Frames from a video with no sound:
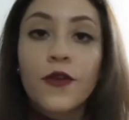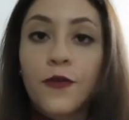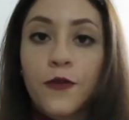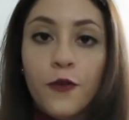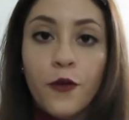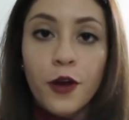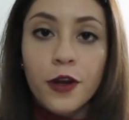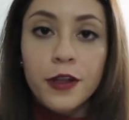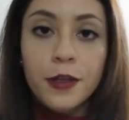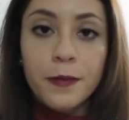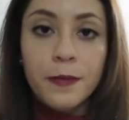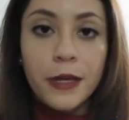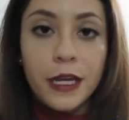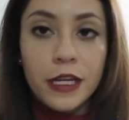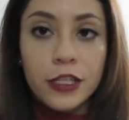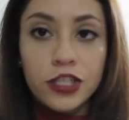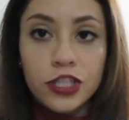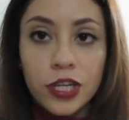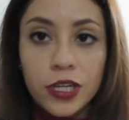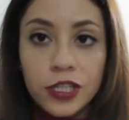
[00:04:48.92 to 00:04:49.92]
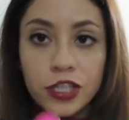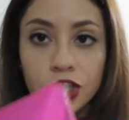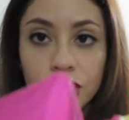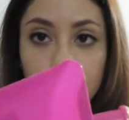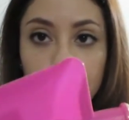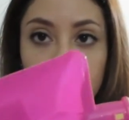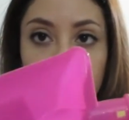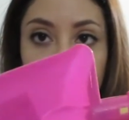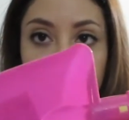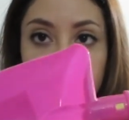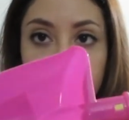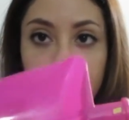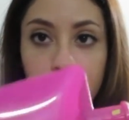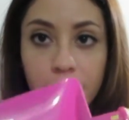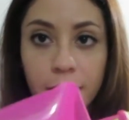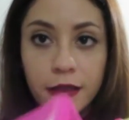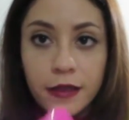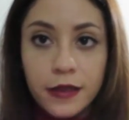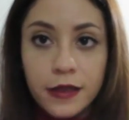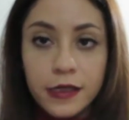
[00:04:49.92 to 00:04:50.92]
For the beach, she
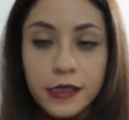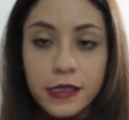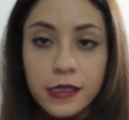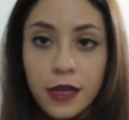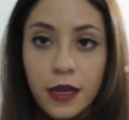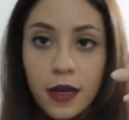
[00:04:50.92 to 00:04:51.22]
picked this